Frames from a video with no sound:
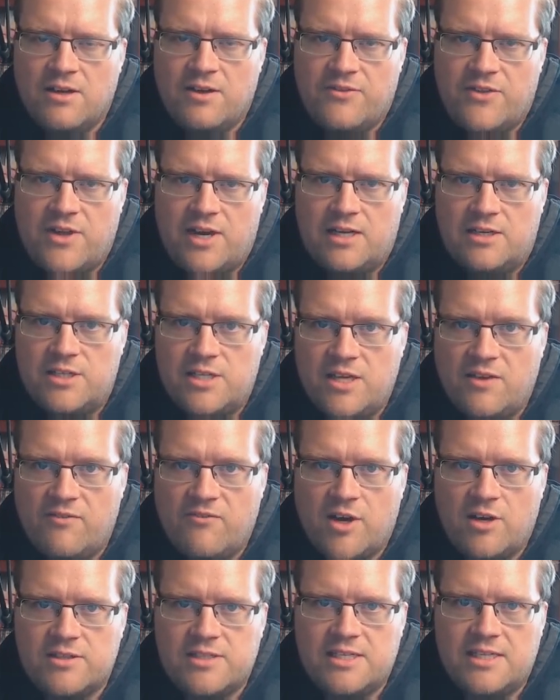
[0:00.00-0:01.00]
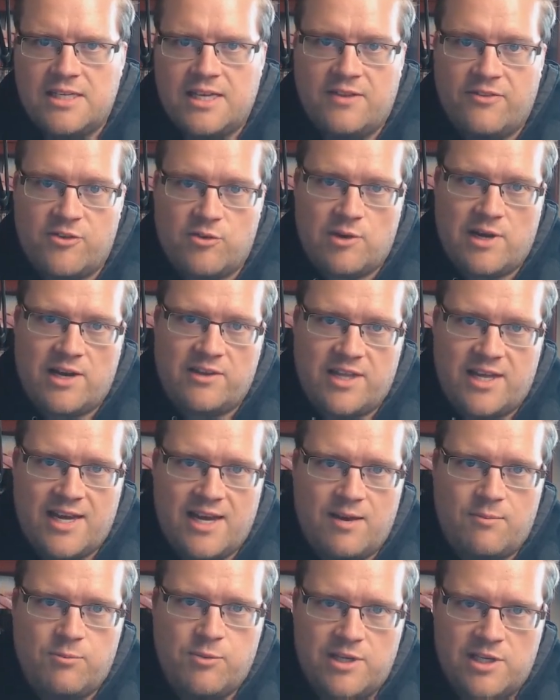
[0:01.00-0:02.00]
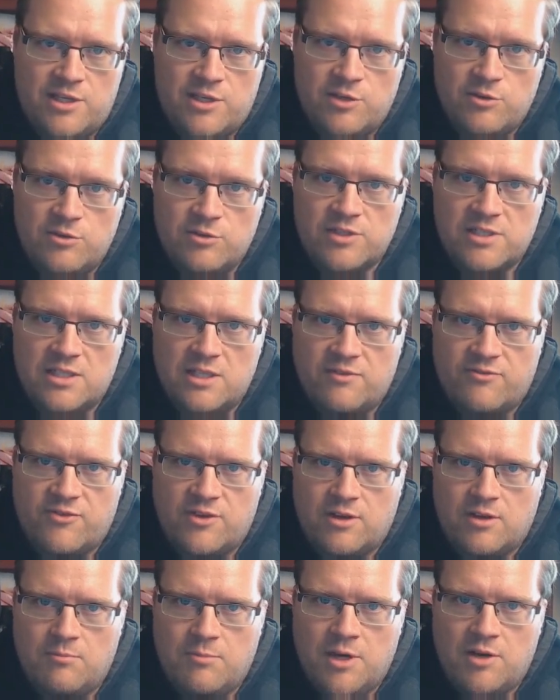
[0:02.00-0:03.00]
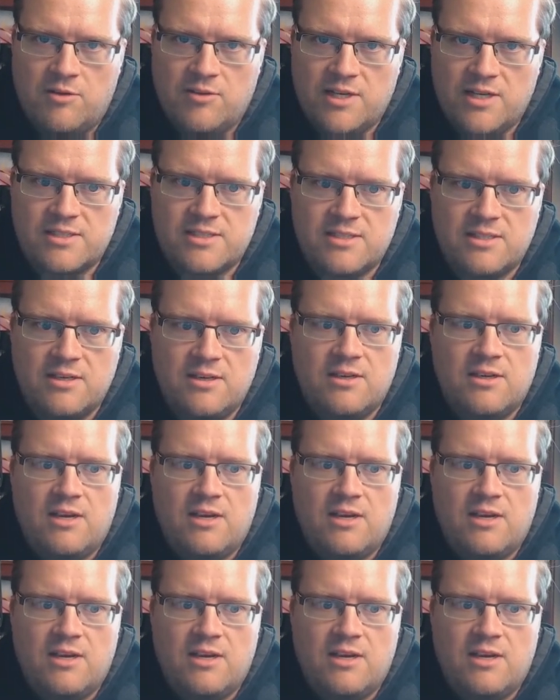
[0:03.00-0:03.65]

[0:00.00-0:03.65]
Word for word: that are defaulted in throughout the app when you use the different components,